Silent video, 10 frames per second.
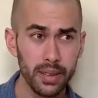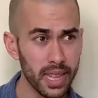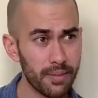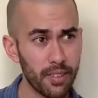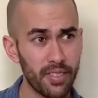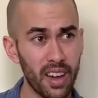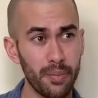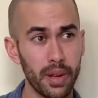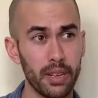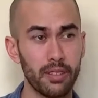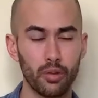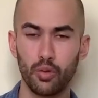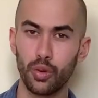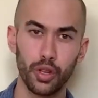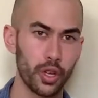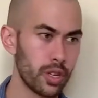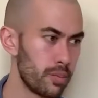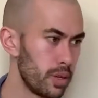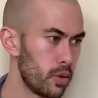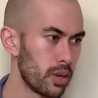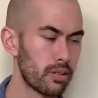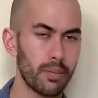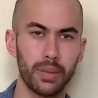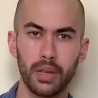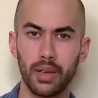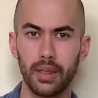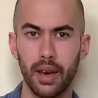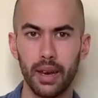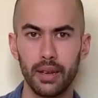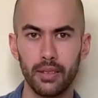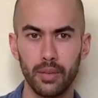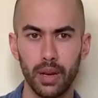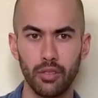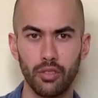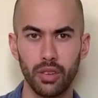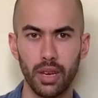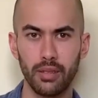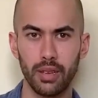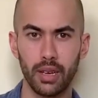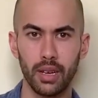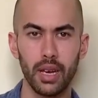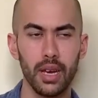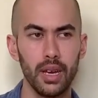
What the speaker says: Did that for 5 minutes. It was really good to be doing something like that, some exercising